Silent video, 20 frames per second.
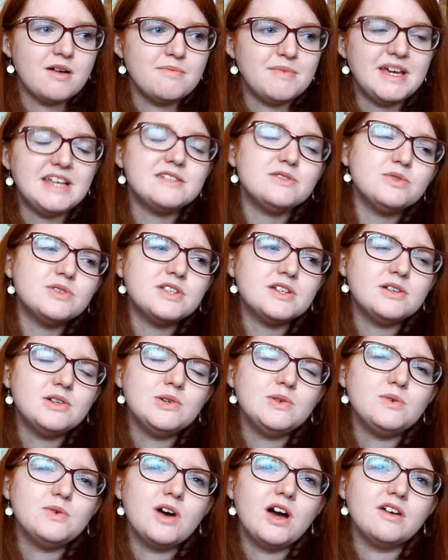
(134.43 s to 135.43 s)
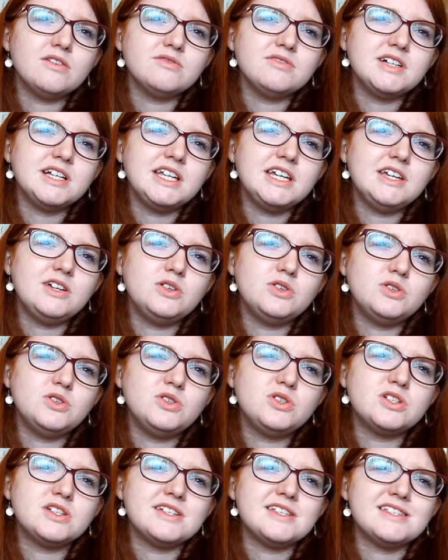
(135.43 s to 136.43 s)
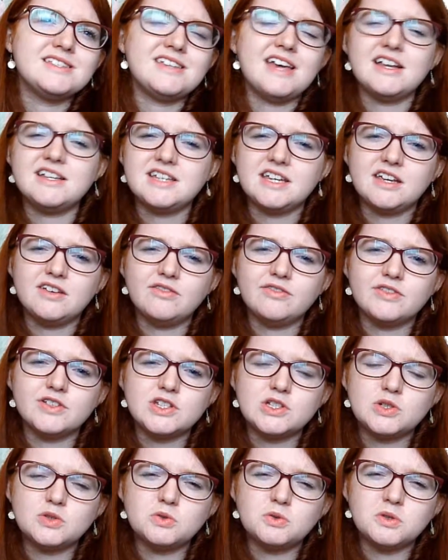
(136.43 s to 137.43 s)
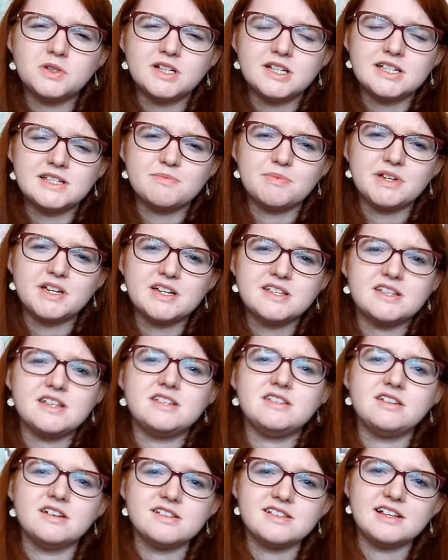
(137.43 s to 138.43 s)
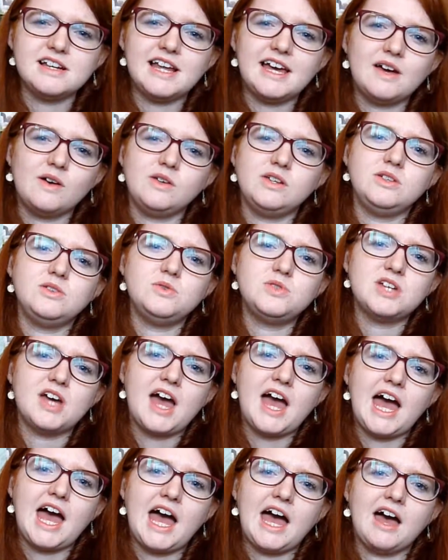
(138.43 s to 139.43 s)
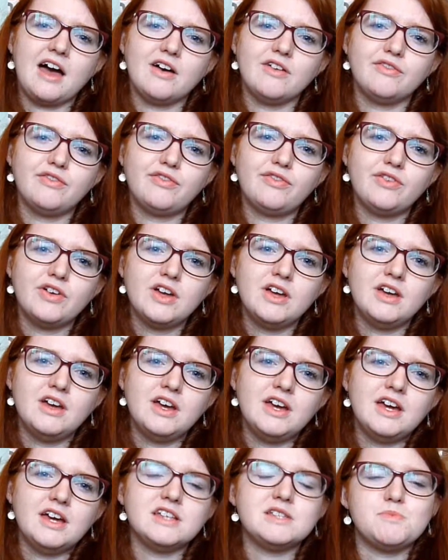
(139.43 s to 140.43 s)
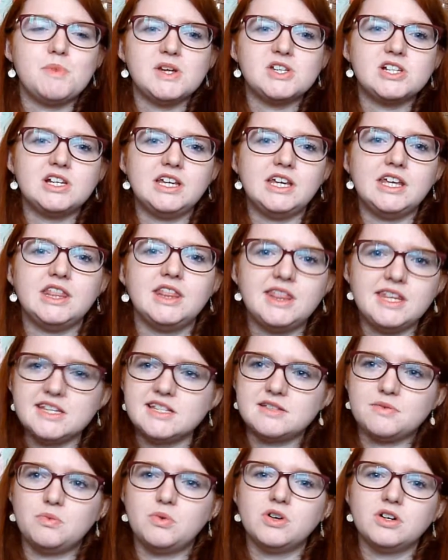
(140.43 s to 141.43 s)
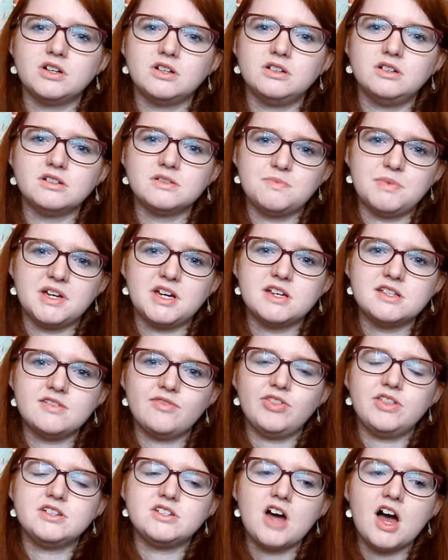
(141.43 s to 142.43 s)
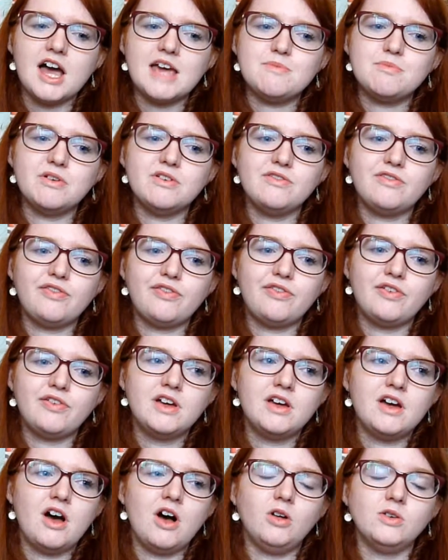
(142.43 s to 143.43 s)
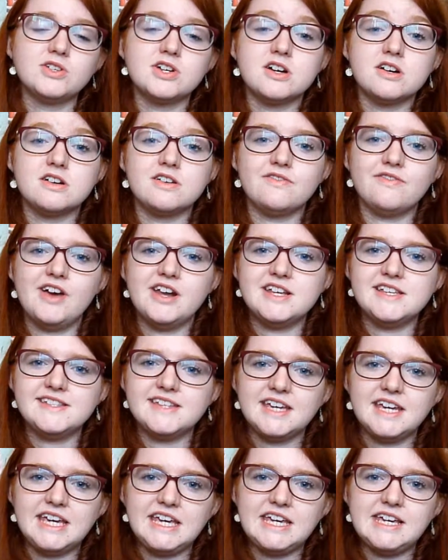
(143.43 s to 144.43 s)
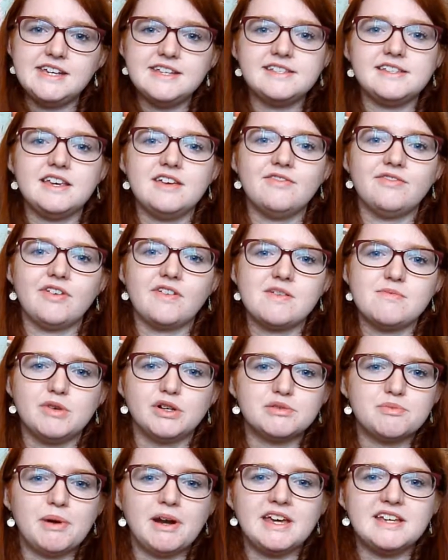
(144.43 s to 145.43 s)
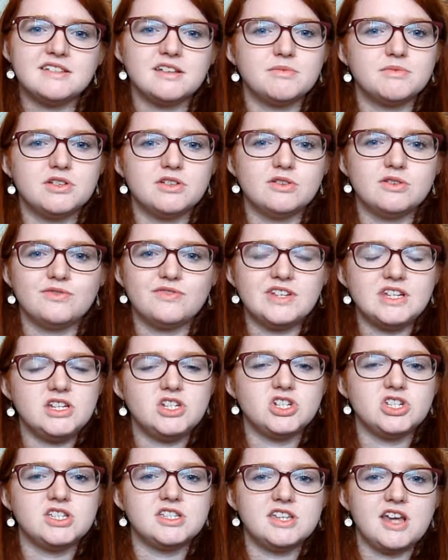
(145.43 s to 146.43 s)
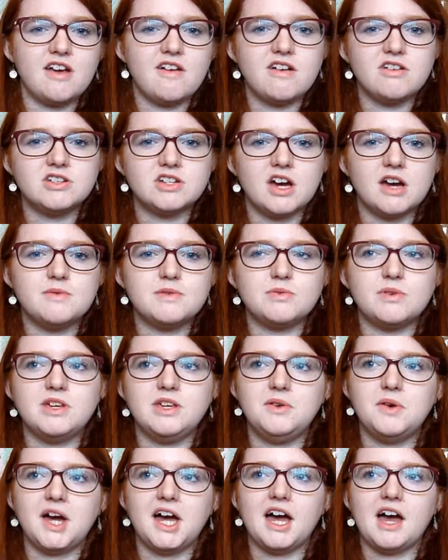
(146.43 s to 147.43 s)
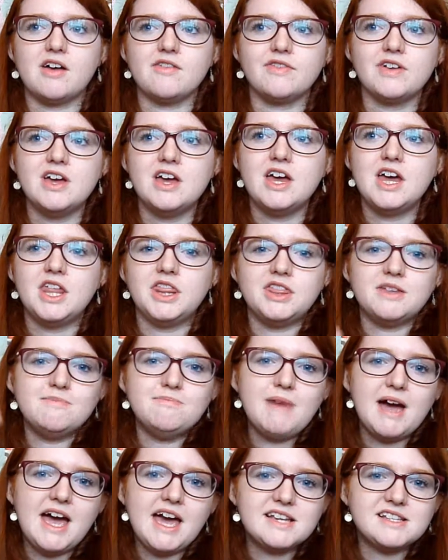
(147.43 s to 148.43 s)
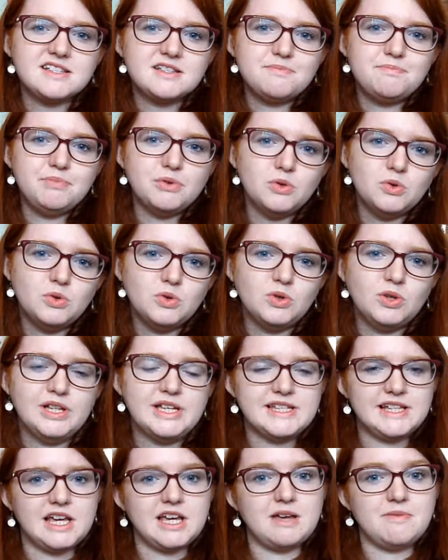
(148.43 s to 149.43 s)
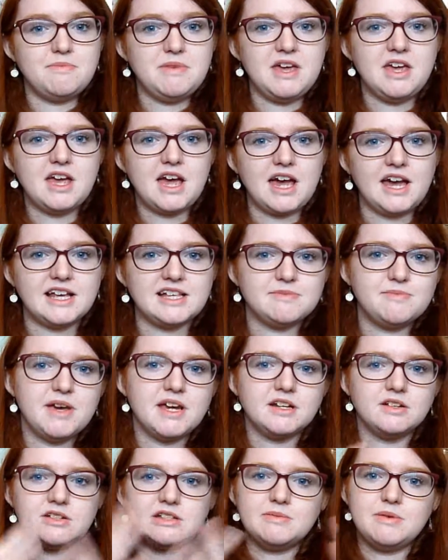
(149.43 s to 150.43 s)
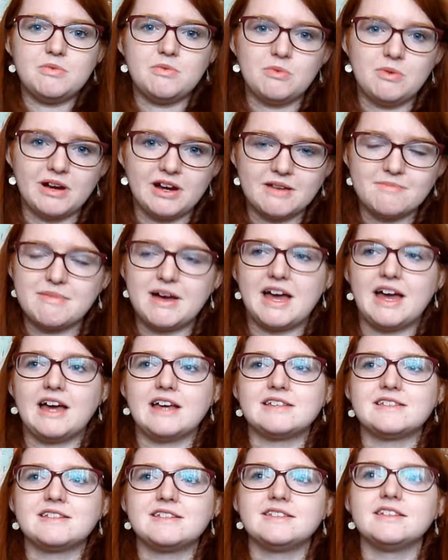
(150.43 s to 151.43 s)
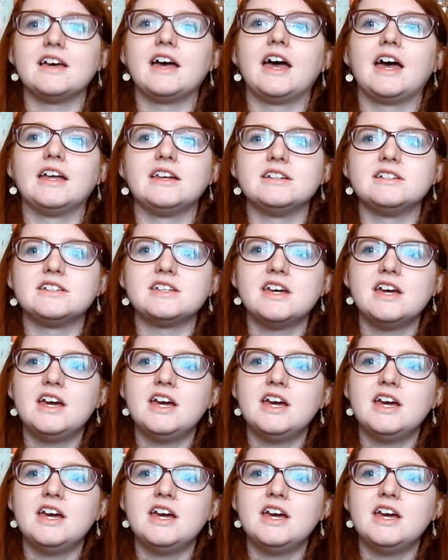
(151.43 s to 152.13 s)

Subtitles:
It's also a really good setting for stories because it does allow you to have, especially in this world, because of the type of alternate Venice it is, it very much plays up to those Venetian stereotypes where you have the masked ball is like a big aspect, lots of people wearing masks, and